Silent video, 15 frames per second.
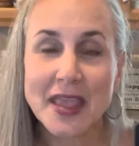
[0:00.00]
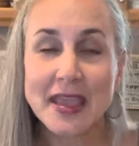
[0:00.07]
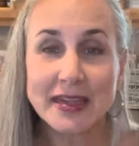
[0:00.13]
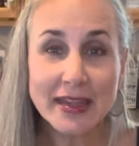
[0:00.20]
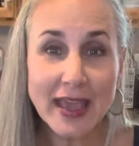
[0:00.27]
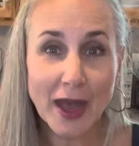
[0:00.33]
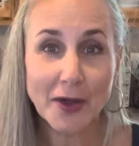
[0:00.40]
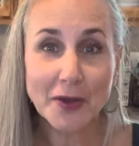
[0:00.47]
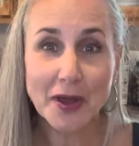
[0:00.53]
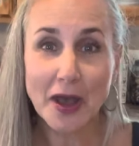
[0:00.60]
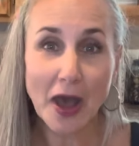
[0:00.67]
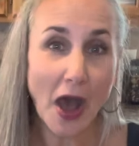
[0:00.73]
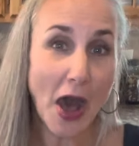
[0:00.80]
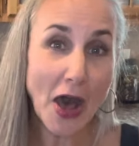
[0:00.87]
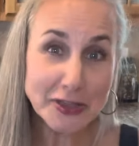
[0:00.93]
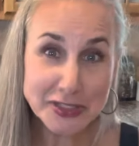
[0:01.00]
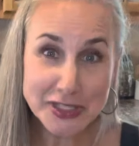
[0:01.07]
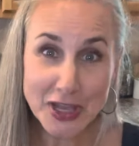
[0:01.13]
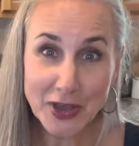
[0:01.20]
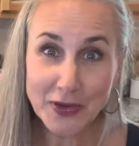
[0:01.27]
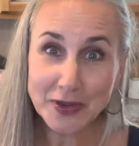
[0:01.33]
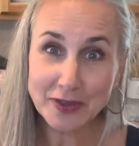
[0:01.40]
Now,
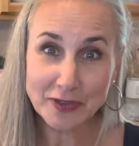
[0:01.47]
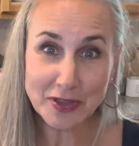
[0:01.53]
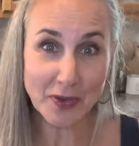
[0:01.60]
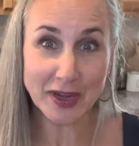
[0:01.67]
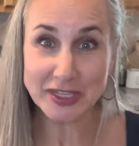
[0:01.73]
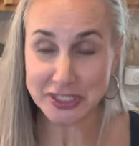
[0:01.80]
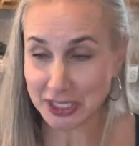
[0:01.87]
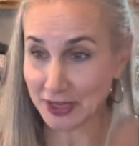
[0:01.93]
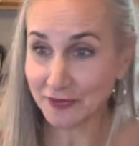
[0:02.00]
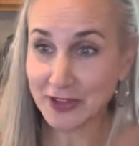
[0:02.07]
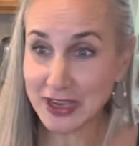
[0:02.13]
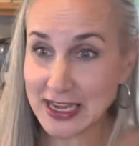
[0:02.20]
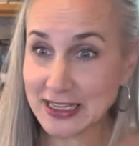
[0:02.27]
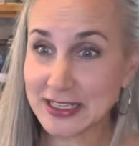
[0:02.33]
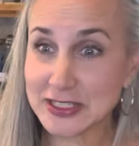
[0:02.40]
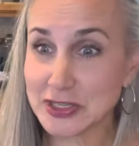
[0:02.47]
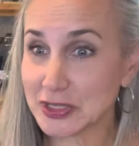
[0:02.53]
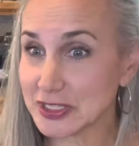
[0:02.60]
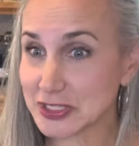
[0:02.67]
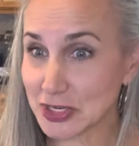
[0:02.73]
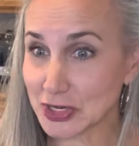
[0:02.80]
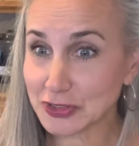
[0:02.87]
also, if you want chicken fajitas, you can
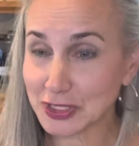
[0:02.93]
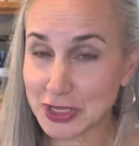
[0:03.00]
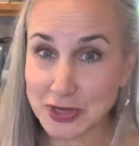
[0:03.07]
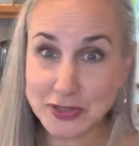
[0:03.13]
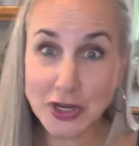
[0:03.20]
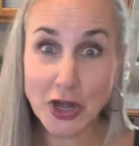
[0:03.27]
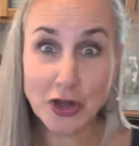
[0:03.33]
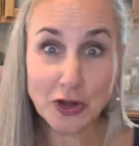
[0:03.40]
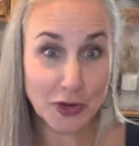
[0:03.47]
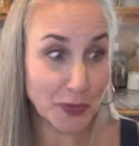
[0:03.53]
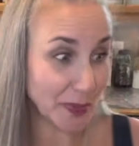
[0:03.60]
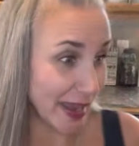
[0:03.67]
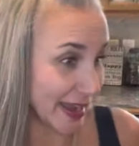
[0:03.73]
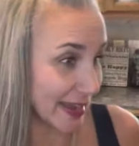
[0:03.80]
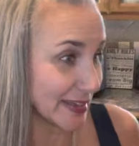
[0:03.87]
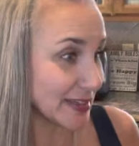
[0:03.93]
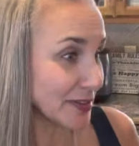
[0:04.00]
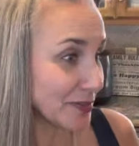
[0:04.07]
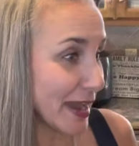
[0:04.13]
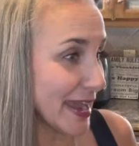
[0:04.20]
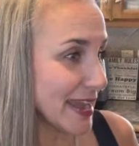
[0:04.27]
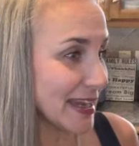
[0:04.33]
certainly use our grill pan,
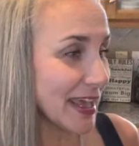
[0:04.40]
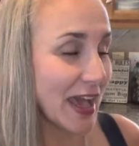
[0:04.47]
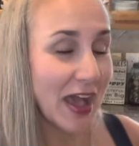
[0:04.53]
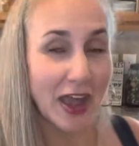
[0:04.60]
right?